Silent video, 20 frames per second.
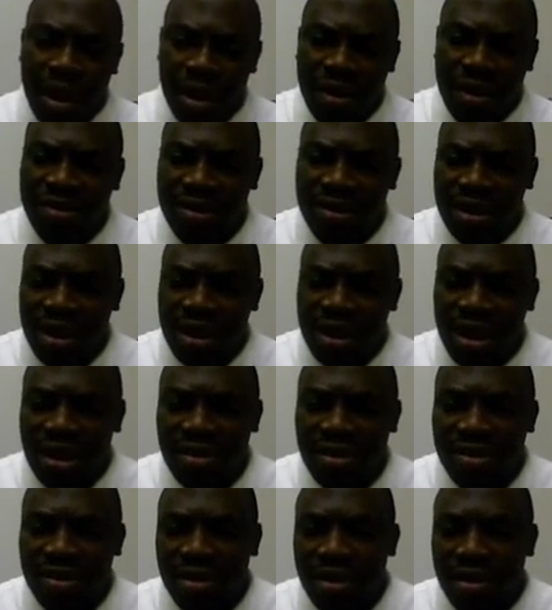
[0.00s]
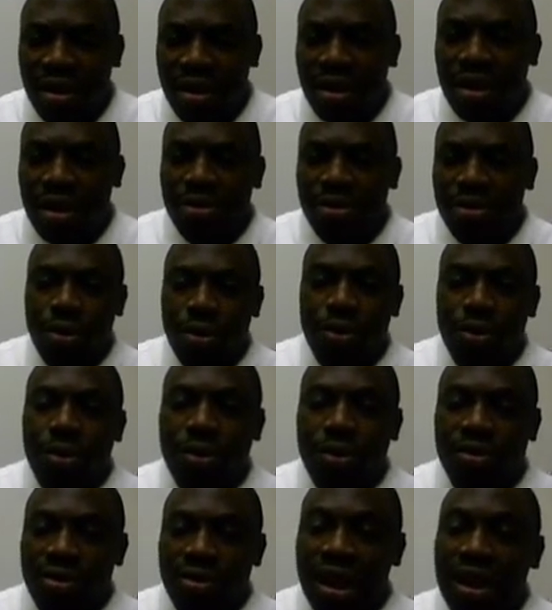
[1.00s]
Are you seeing it? So
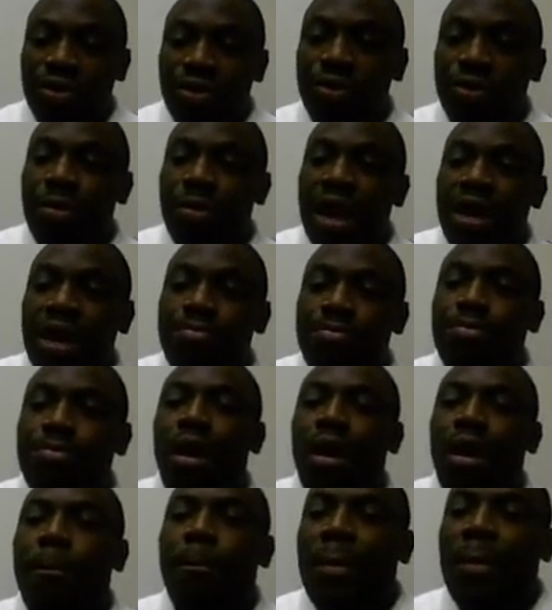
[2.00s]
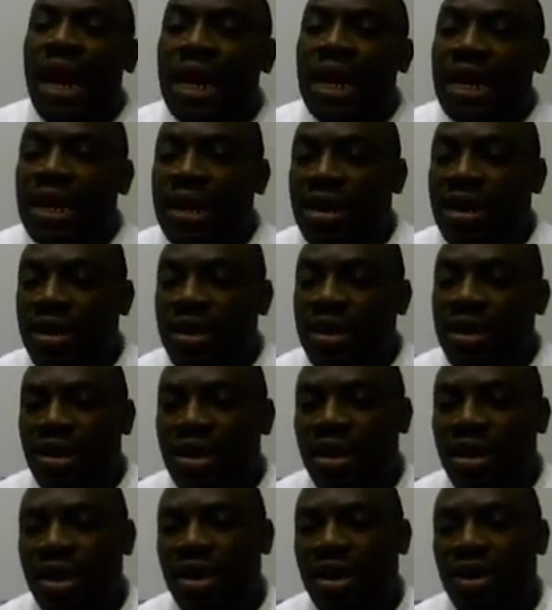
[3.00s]
you stand to make more money
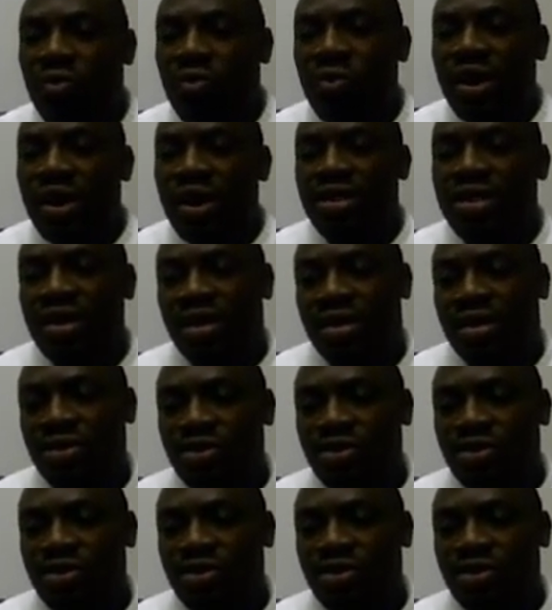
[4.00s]
with